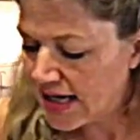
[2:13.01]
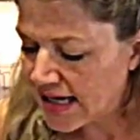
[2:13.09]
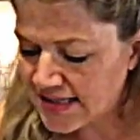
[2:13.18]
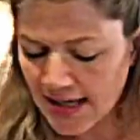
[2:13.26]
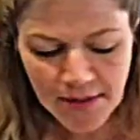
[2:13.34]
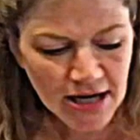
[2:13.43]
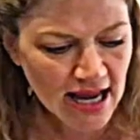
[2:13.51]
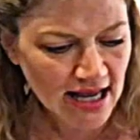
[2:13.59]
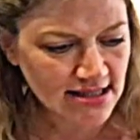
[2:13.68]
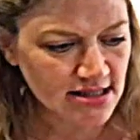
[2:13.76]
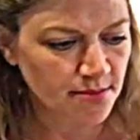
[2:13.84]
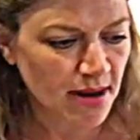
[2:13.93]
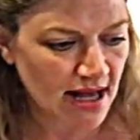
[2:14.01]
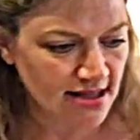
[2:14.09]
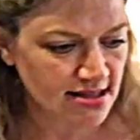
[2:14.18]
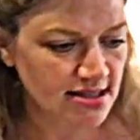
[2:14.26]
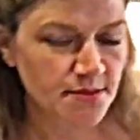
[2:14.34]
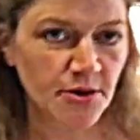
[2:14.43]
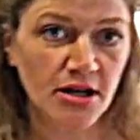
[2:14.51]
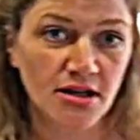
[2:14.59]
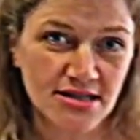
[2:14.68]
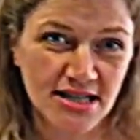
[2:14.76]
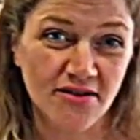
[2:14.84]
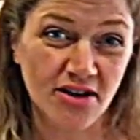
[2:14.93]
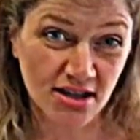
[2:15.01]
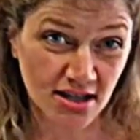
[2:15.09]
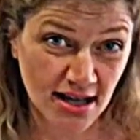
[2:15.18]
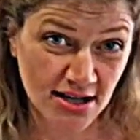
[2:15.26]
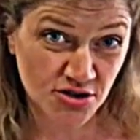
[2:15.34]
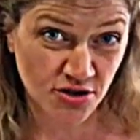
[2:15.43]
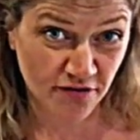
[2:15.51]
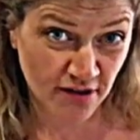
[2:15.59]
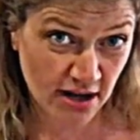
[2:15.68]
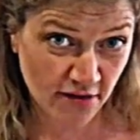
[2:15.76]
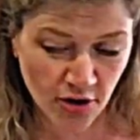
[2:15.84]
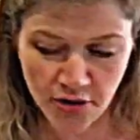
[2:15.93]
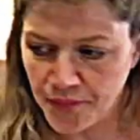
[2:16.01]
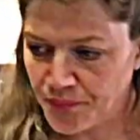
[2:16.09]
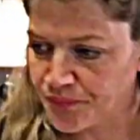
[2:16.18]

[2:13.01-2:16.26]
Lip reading: is I'm going to add some pasta sprinkle to give it a little extra flavor.